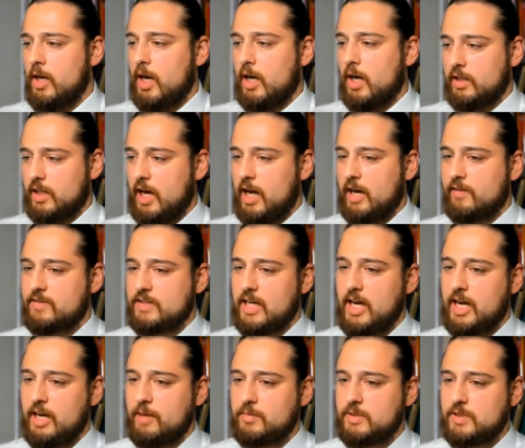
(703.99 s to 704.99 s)
A lot of
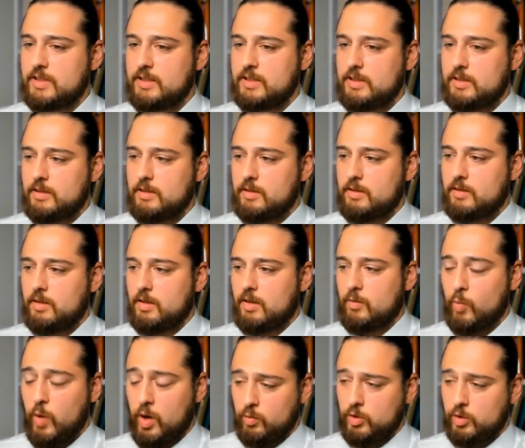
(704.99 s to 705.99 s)
times
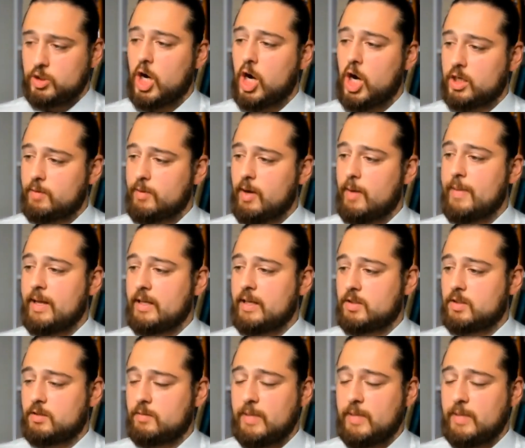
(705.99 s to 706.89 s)
when we're talking about mental,